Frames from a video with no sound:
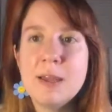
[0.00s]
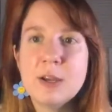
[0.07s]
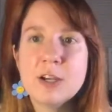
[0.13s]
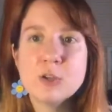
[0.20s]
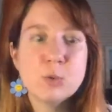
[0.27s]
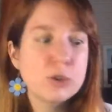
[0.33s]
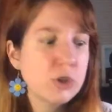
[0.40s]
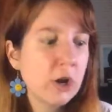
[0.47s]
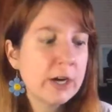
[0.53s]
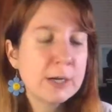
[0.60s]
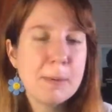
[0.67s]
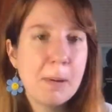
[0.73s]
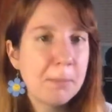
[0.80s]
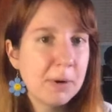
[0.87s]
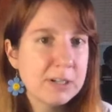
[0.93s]
because we're talking
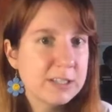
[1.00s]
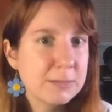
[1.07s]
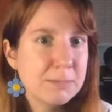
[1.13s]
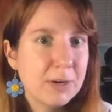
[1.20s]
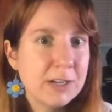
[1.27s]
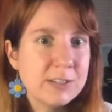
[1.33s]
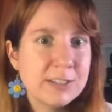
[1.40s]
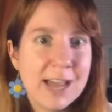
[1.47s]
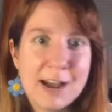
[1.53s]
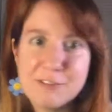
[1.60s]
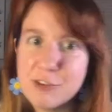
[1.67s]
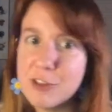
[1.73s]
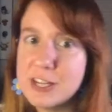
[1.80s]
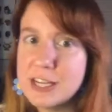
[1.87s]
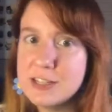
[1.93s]
about months and months
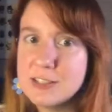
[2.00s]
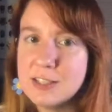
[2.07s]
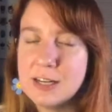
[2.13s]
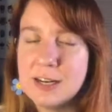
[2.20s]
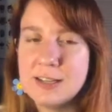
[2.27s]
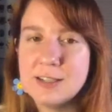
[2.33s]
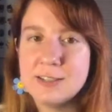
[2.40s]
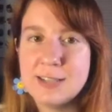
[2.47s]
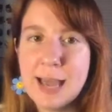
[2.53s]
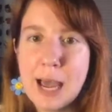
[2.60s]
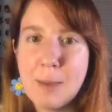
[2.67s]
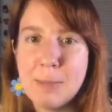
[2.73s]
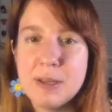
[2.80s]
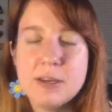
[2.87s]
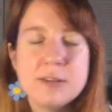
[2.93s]
after the incident has
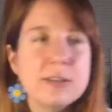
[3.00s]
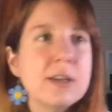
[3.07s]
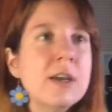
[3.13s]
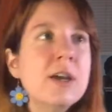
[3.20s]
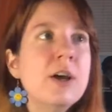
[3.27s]
happened,